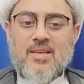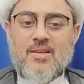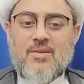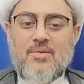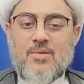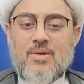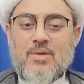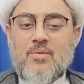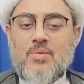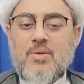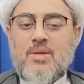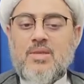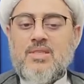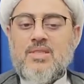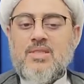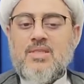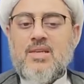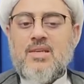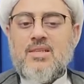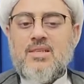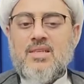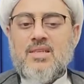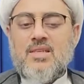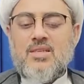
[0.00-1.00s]
When we
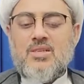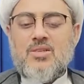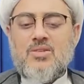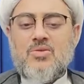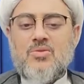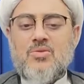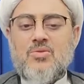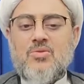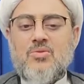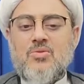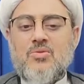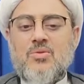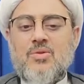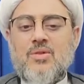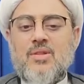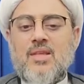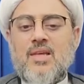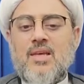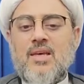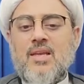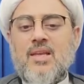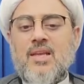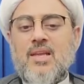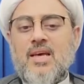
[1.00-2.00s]
study into
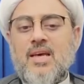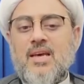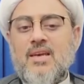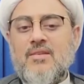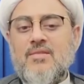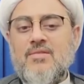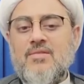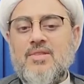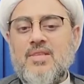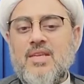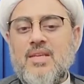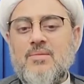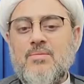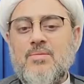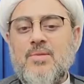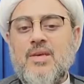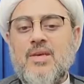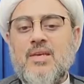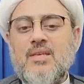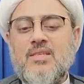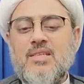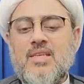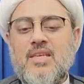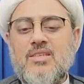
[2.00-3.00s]
their lives and
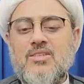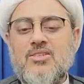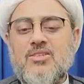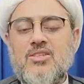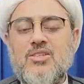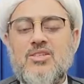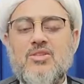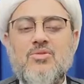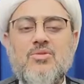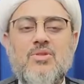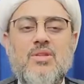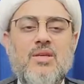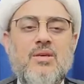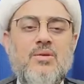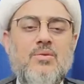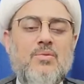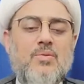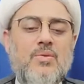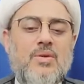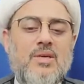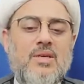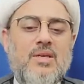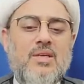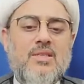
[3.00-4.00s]
pay attention to their
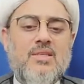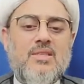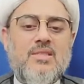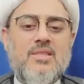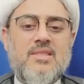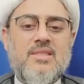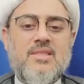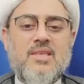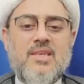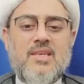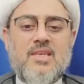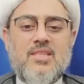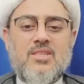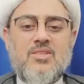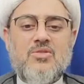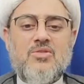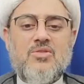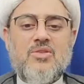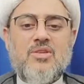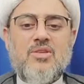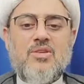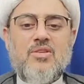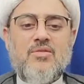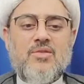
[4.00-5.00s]
works,
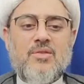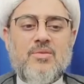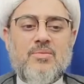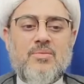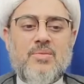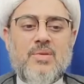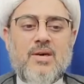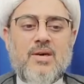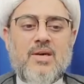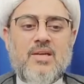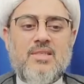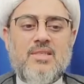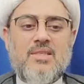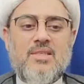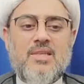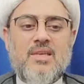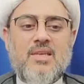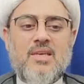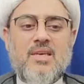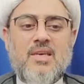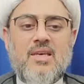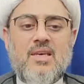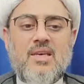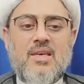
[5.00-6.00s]
history of the past,
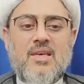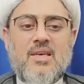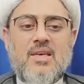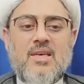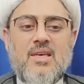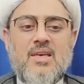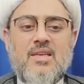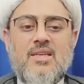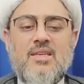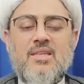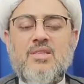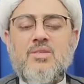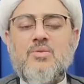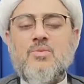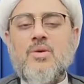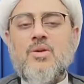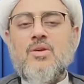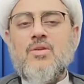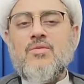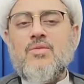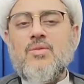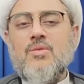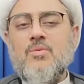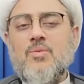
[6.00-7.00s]
it is
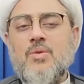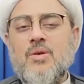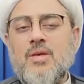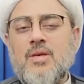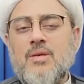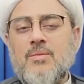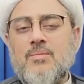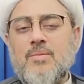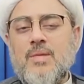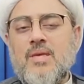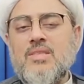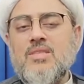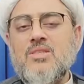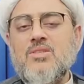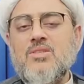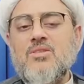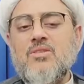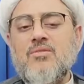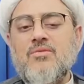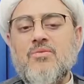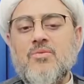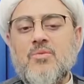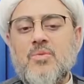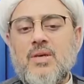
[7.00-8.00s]
one of the best
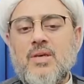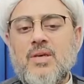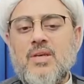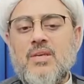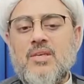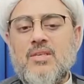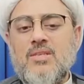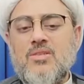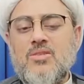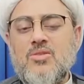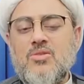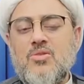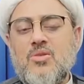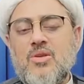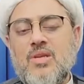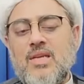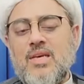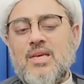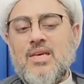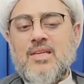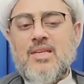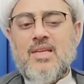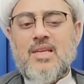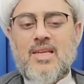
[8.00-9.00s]
of ways to
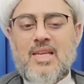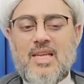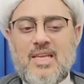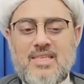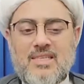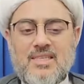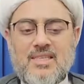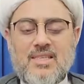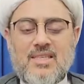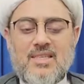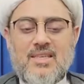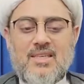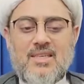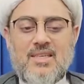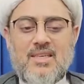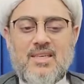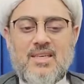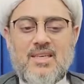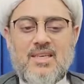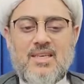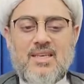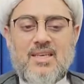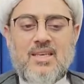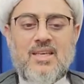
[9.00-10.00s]
learn a lesson.
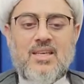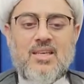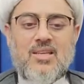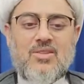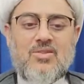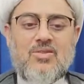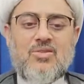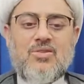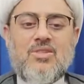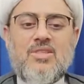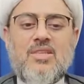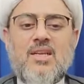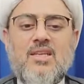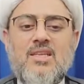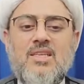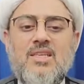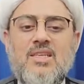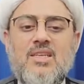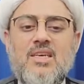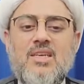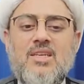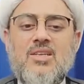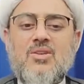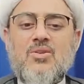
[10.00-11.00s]
So
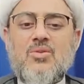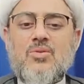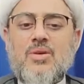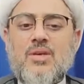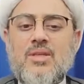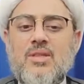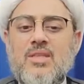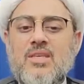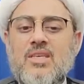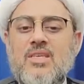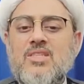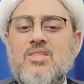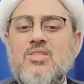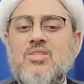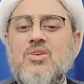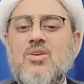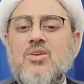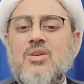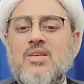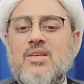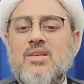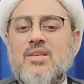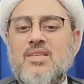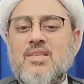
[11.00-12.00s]
studying and knowing the
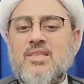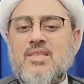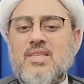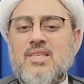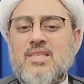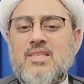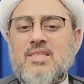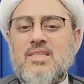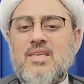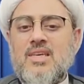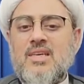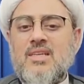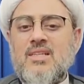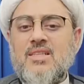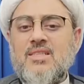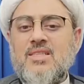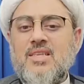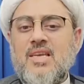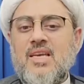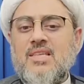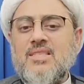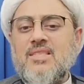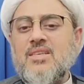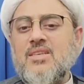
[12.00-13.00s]
historical details
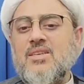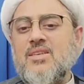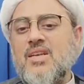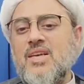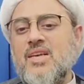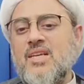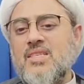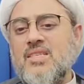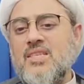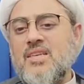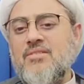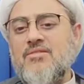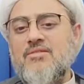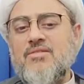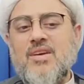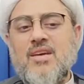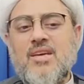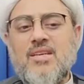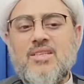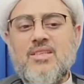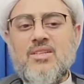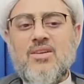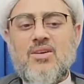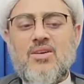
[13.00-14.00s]
has a great
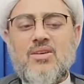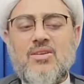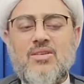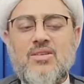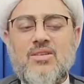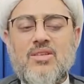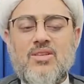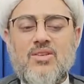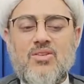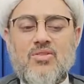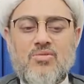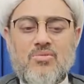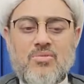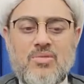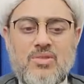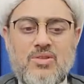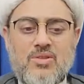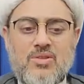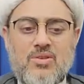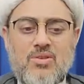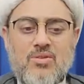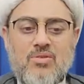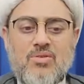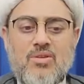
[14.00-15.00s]
effect on human
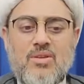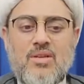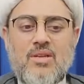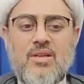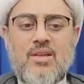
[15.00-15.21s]
soul.